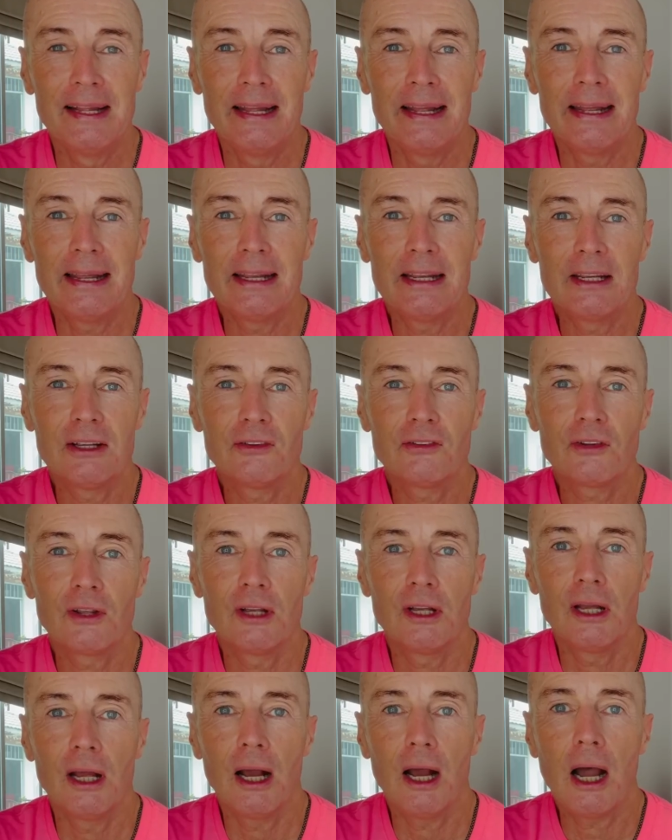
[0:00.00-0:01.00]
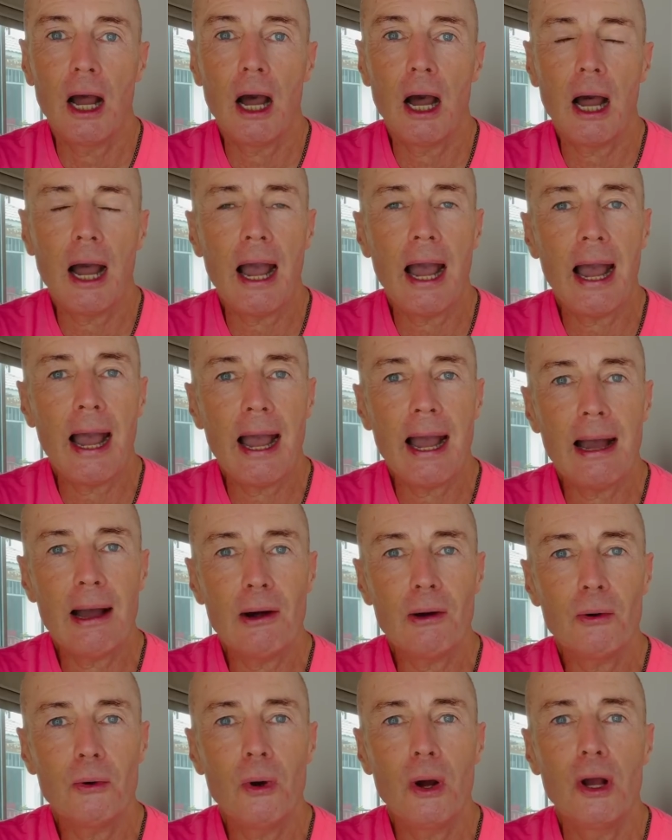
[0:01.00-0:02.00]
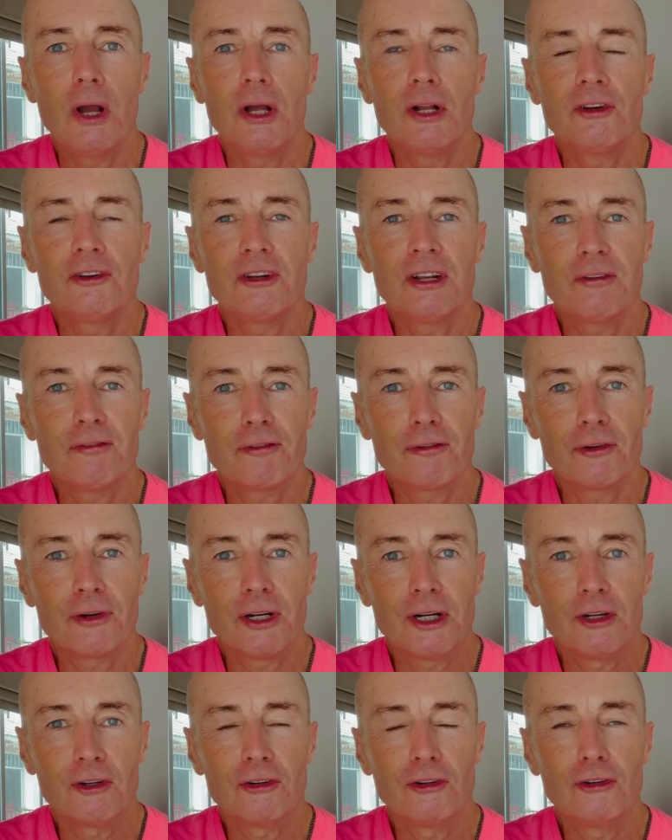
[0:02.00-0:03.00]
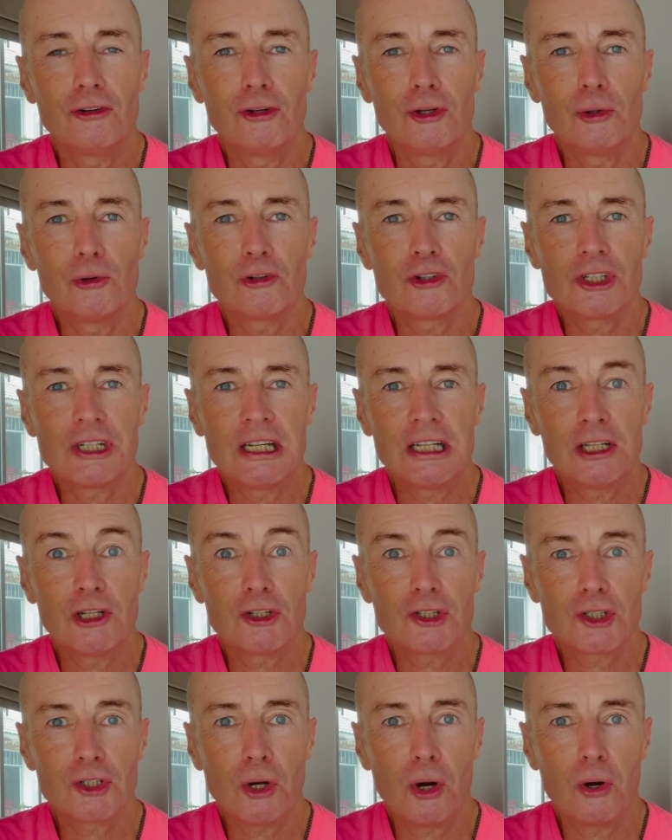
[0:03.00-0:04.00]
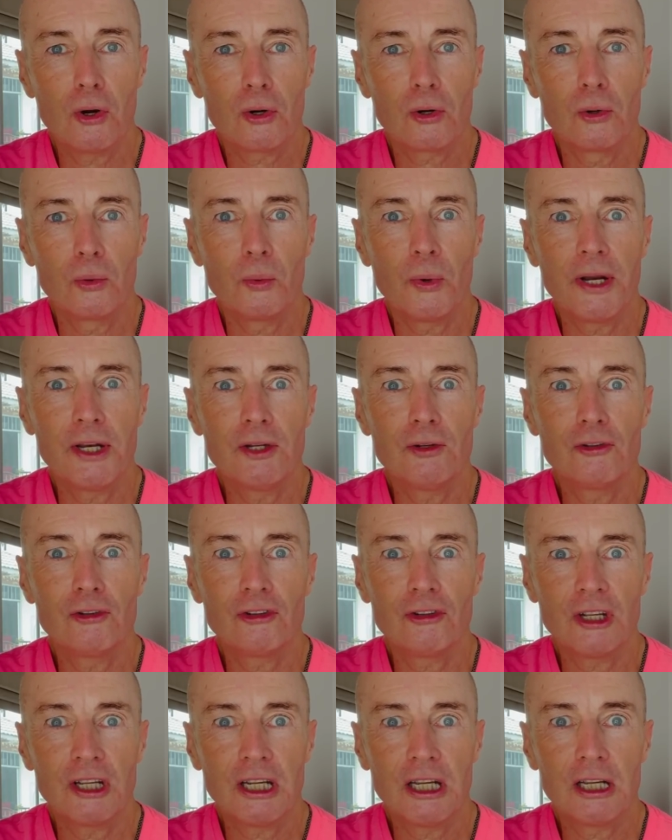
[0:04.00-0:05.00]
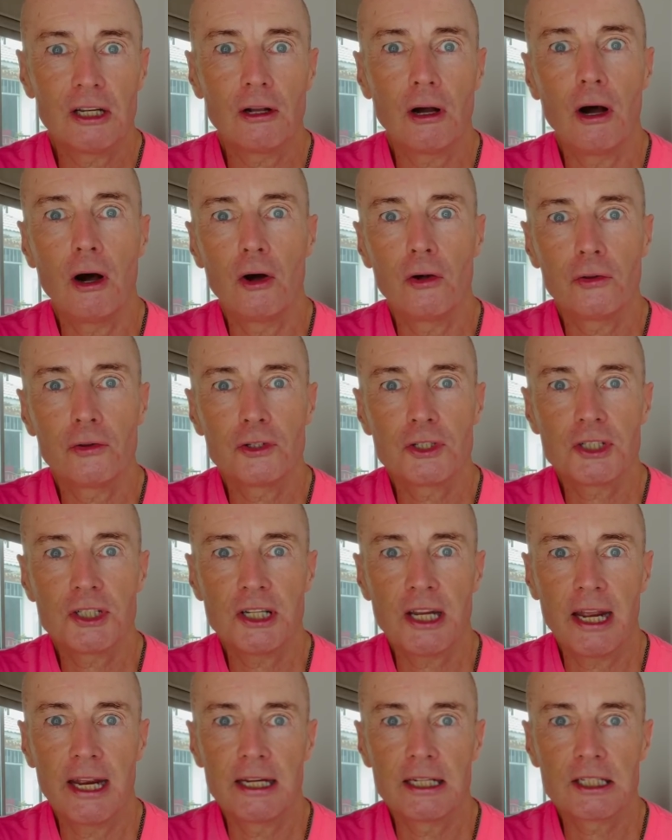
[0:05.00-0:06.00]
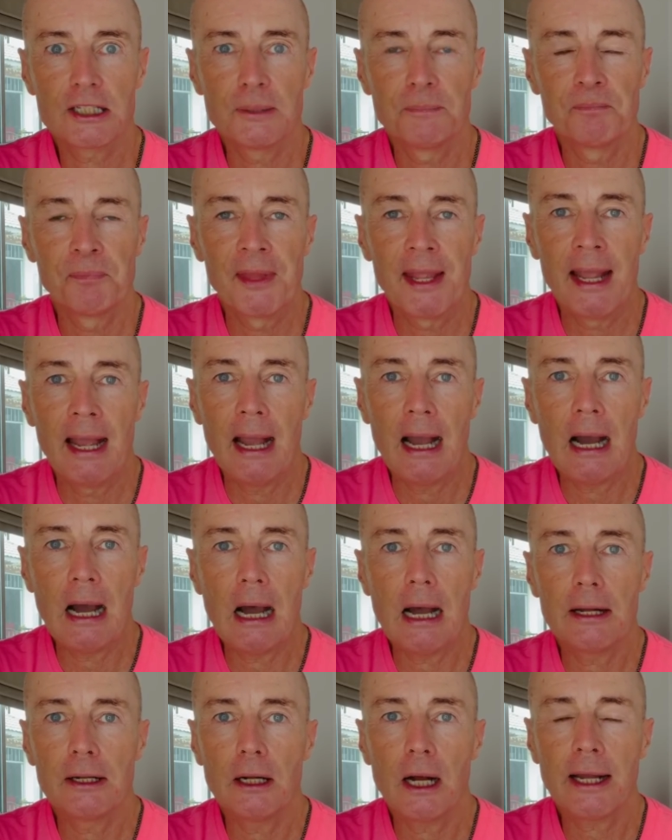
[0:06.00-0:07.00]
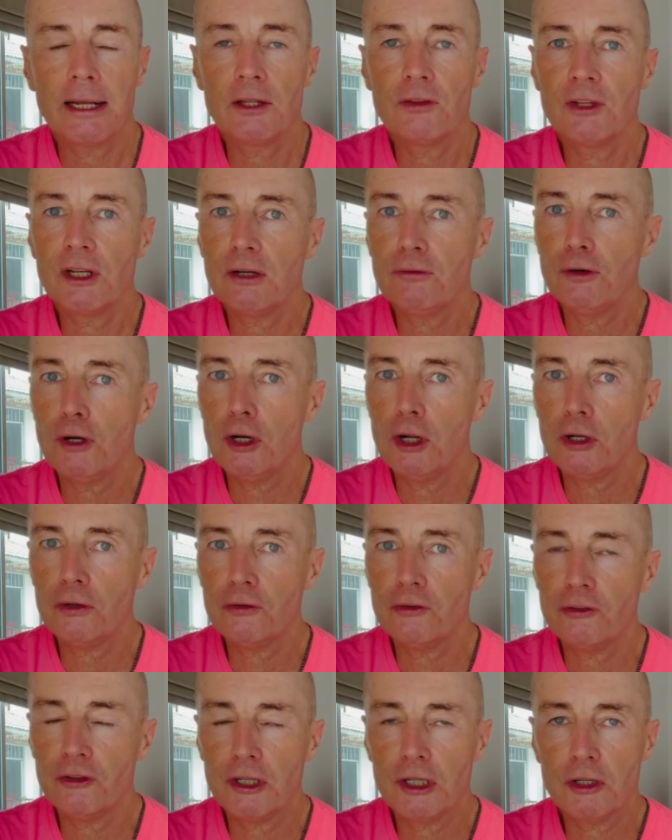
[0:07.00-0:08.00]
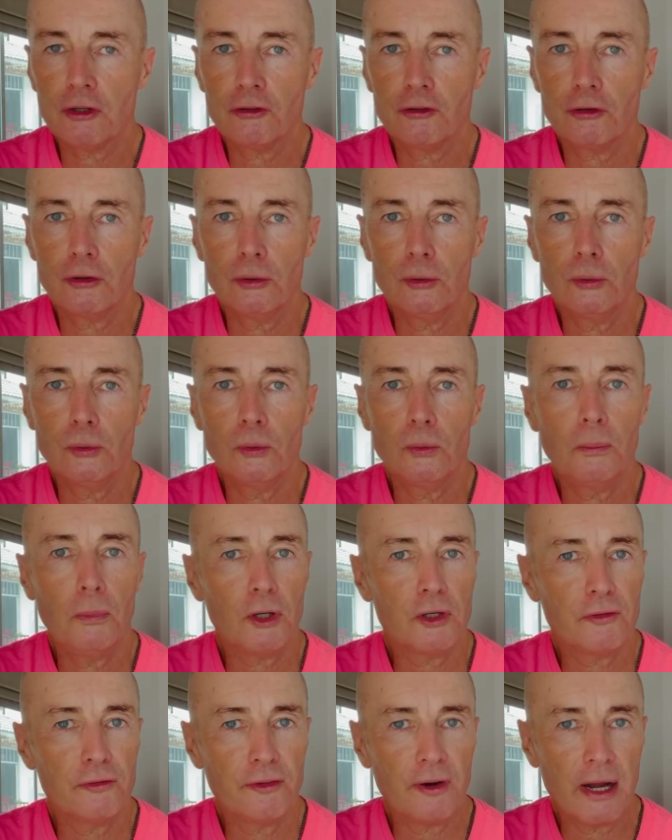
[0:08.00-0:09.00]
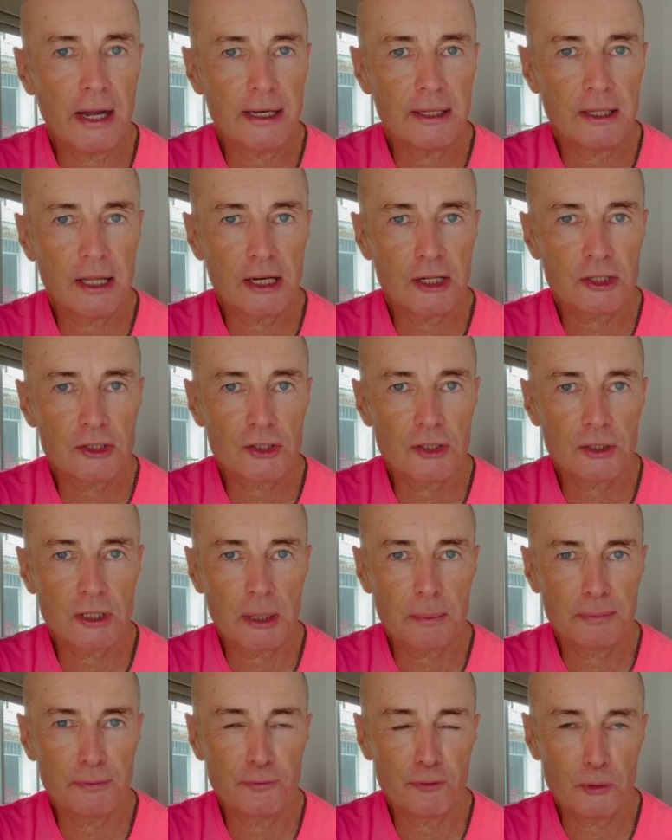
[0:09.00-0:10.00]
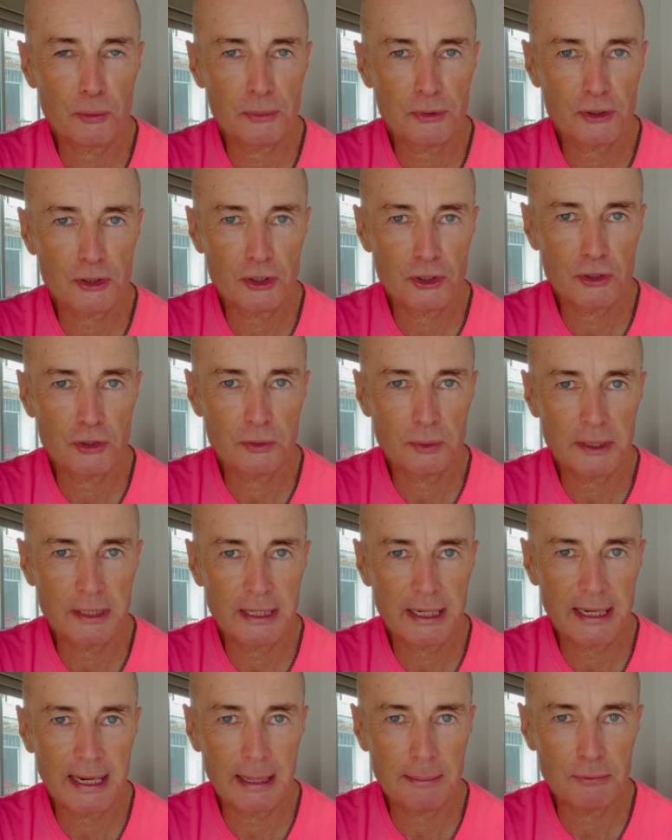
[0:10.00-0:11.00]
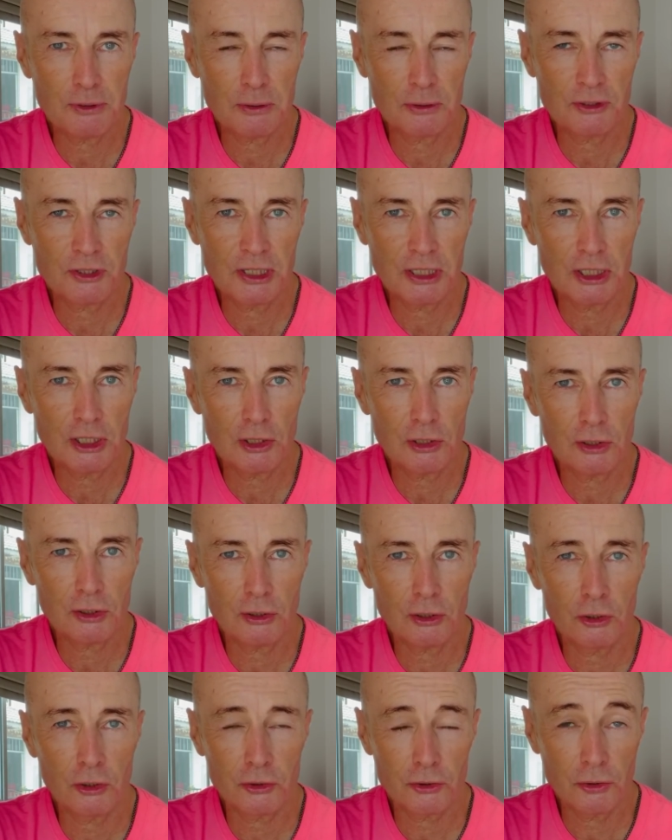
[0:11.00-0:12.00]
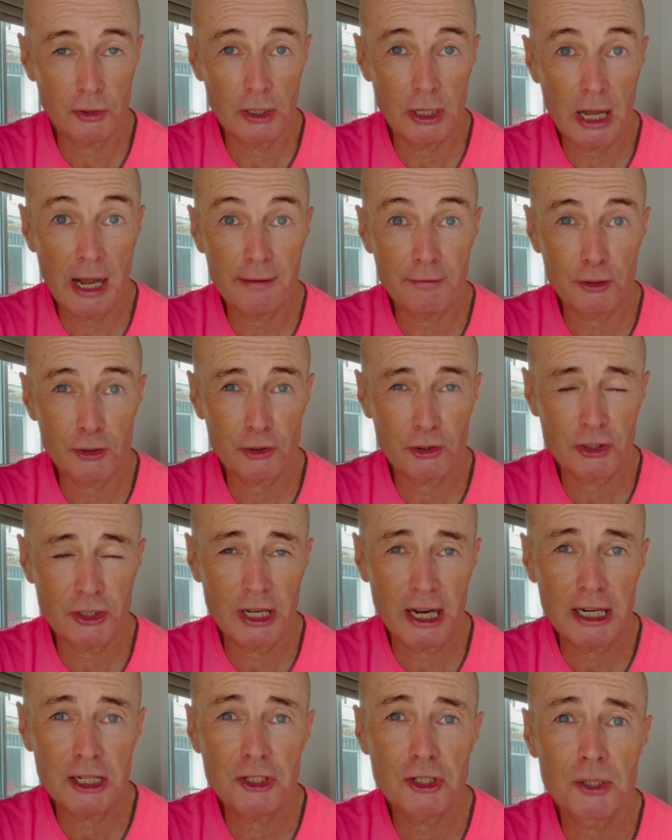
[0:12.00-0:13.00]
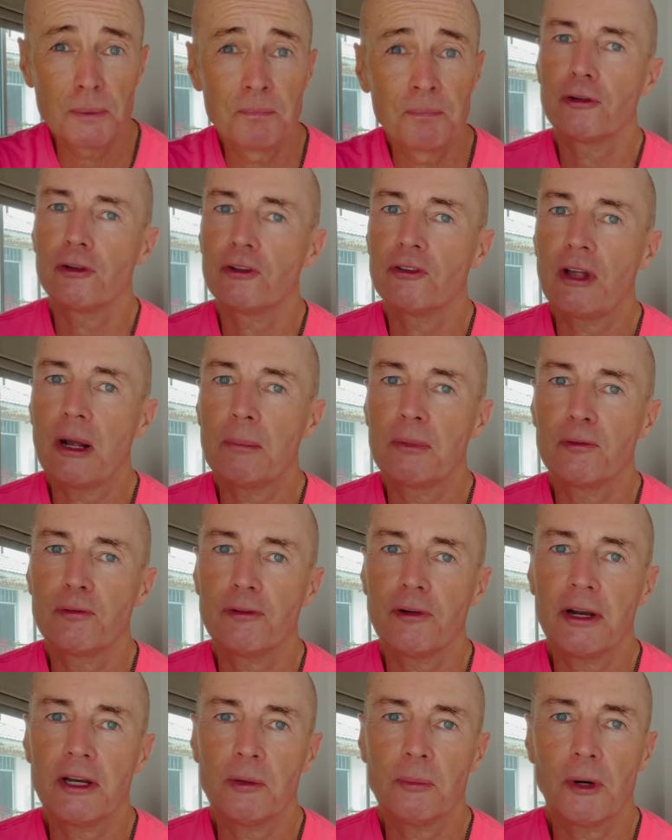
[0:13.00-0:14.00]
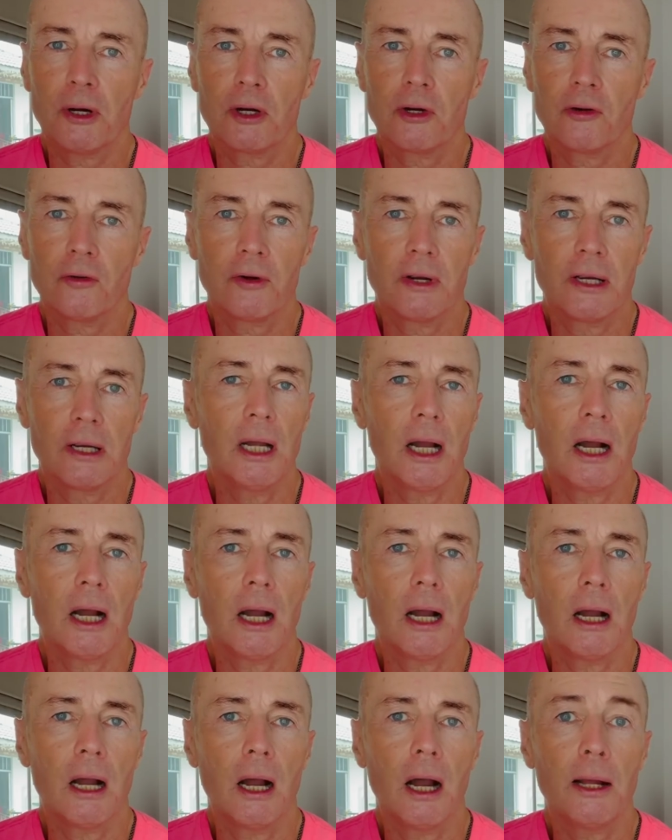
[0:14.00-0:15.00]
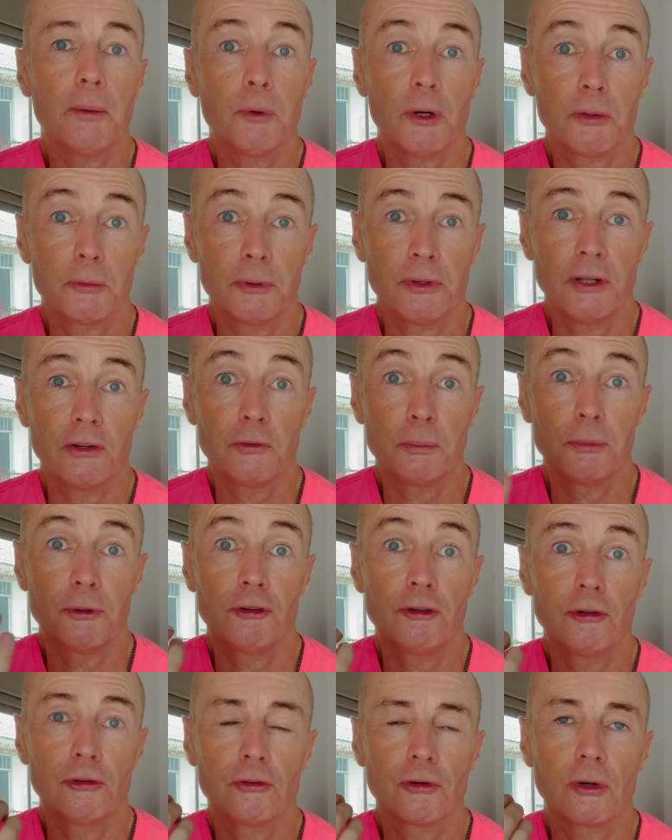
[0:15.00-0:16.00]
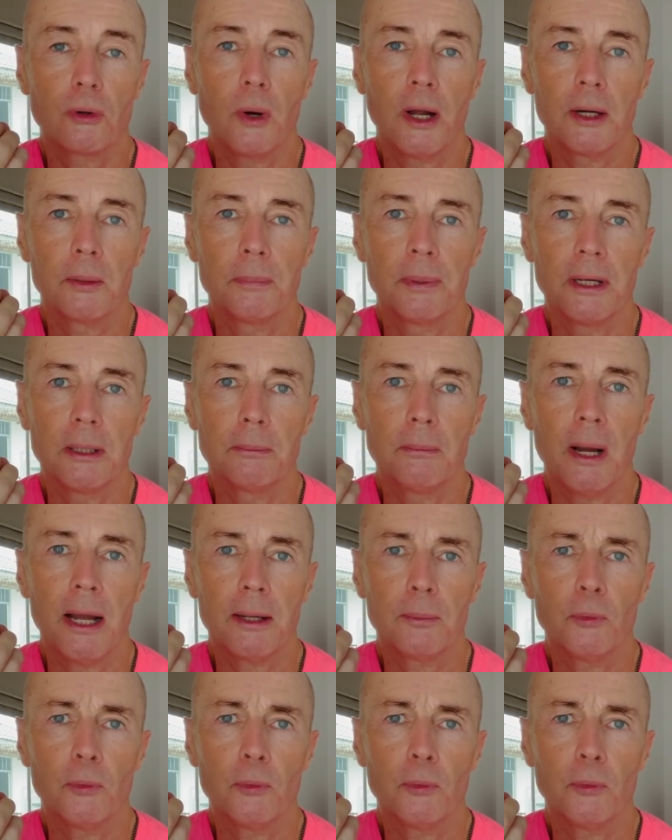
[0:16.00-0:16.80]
is how different do you sing the song when you sing it on stage? I can think of a lot of singers who modified their performances when they came to singing live on stage. For example, Freddie Mercury. I worked with his producer quite a bit, Mike